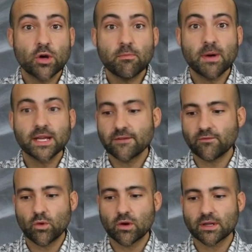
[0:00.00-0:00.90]
no money
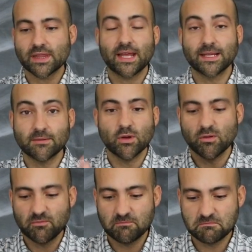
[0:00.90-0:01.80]
for, like,
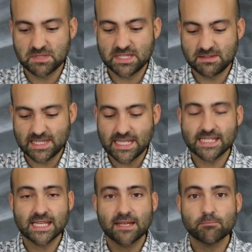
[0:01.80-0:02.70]

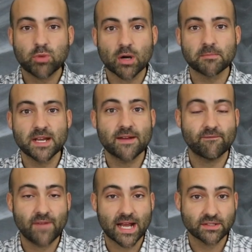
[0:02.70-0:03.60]
decent permanent
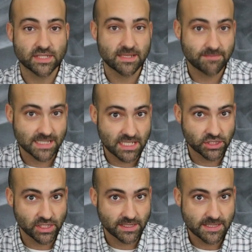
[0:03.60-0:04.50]
faculty
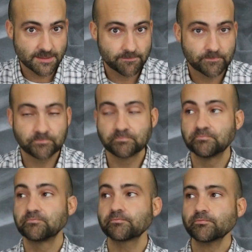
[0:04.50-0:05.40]
positions.
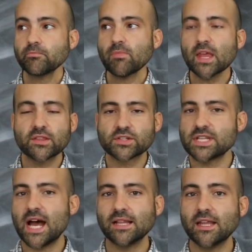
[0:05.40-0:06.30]
There's
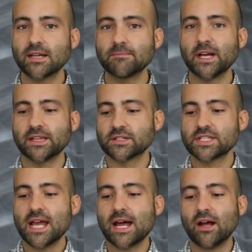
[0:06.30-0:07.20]
not a lot of money. There's
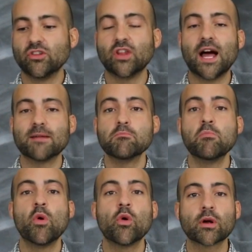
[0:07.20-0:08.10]
not a lot
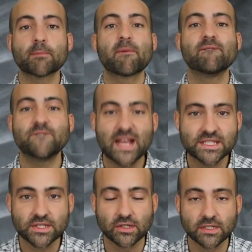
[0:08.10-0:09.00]
more
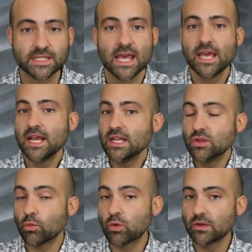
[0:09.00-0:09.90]
professors in
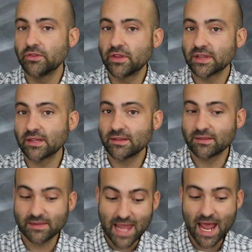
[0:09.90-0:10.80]
the world than
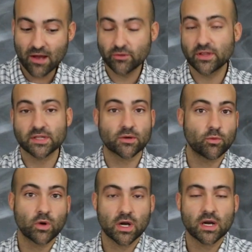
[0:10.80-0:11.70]
now than there
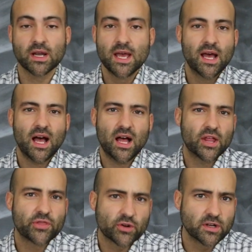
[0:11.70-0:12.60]
were
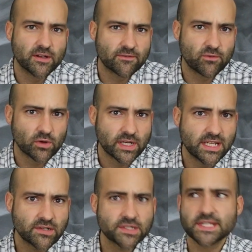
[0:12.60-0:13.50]
uh, thirty or forty
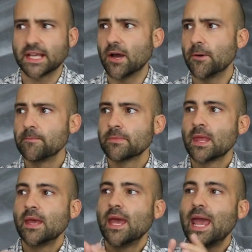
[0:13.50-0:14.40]
years ago.
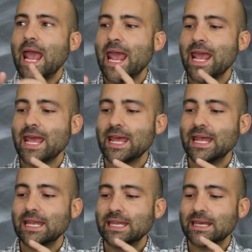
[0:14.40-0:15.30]

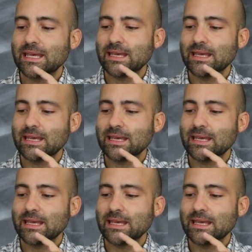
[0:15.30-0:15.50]
And